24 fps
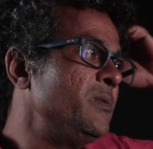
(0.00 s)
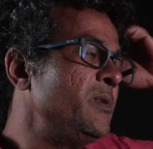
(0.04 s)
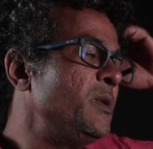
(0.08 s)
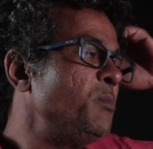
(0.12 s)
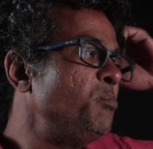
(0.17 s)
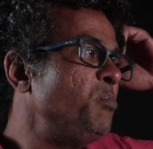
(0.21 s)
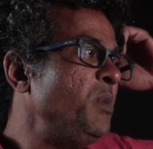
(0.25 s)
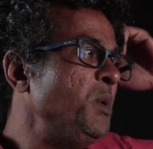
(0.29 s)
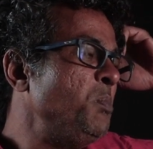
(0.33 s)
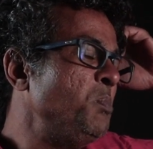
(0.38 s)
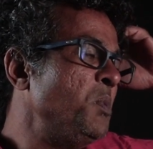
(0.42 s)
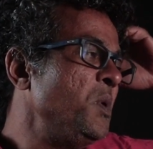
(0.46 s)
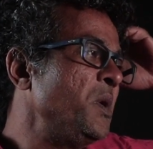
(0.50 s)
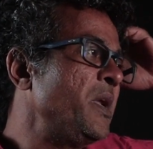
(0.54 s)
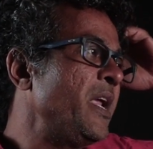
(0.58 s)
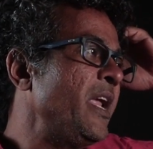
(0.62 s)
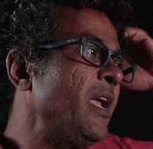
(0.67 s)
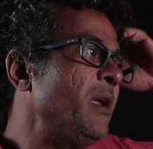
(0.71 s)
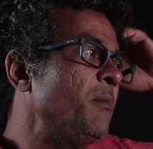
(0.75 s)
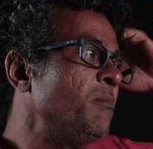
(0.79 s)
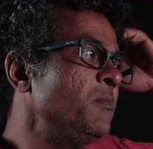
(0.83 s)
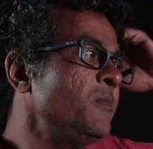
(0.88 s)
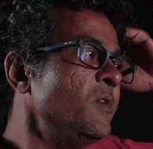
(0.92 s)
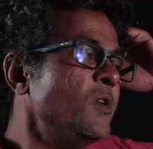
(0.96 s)
where people
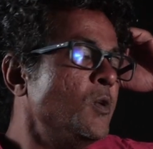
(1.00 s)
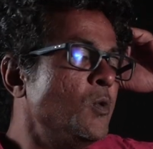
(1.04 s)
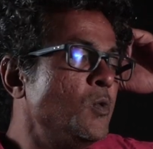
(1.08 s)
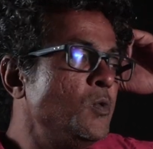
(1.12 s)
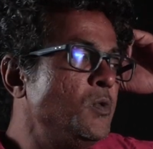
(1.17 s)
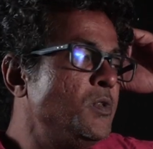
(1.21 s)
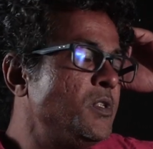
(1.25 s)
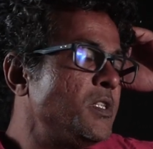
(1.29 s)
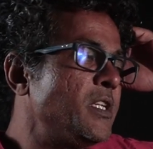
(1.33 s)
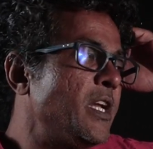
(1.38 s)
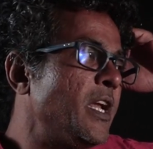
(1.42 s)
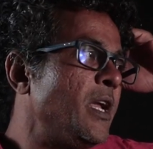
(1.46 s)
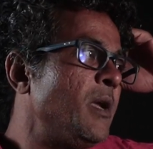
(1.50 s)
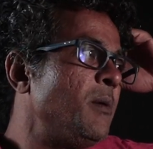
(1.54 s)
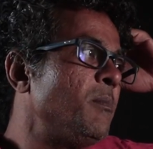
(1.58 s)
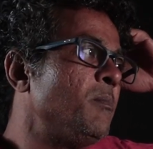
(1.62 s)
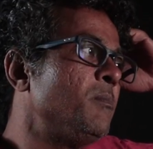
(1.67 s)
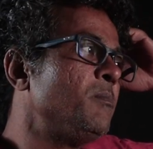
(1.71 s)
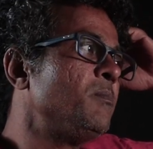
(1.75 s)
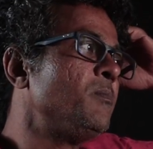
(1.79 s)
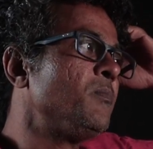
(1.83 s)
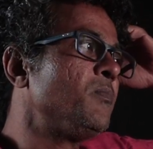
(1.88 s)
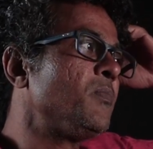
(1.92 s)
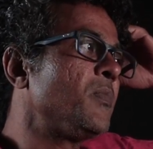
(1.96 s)
came, goods
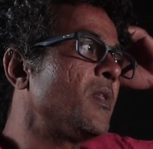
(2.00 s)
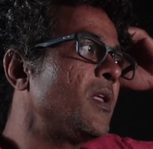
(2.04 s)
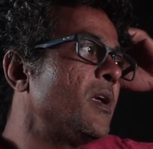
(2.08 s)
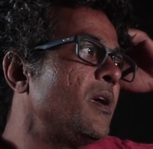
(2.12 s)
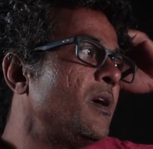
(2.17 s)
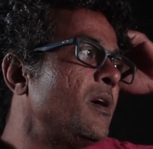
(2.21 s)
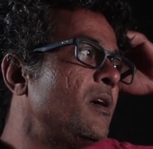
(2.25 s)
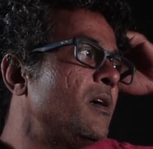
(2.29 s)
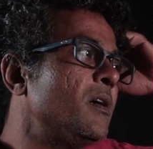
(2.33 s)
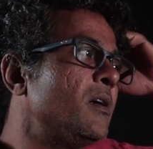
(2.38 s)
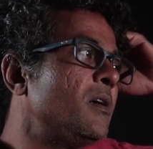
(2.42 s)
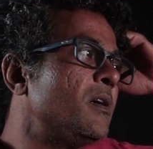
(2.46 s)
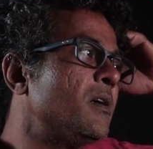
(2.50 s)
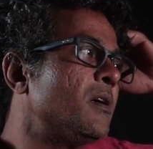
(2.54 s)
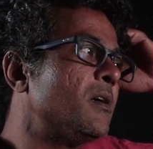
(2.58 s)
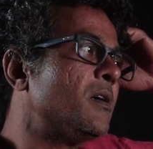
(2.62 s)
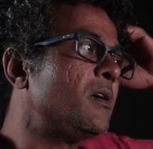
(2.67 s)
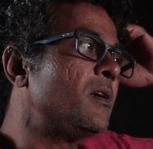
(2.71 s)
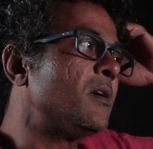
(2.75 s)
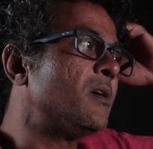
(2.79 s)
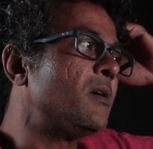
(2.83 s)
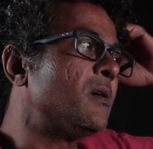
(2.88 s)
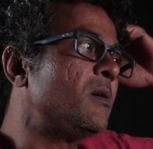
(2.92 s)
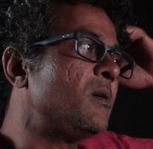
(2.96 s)
came,
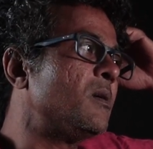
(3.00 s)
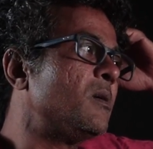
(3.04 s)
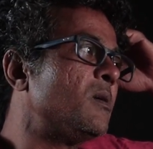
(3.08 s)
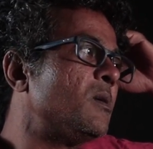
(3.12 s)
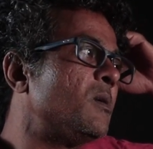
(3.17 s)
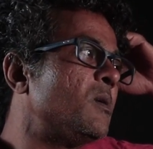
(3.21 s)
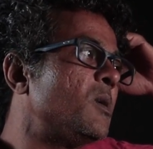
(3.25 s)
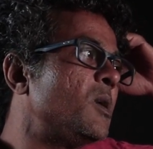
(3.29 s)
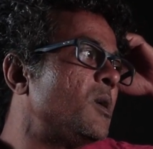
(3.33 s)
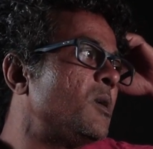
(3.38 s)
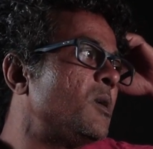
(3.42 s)
uh,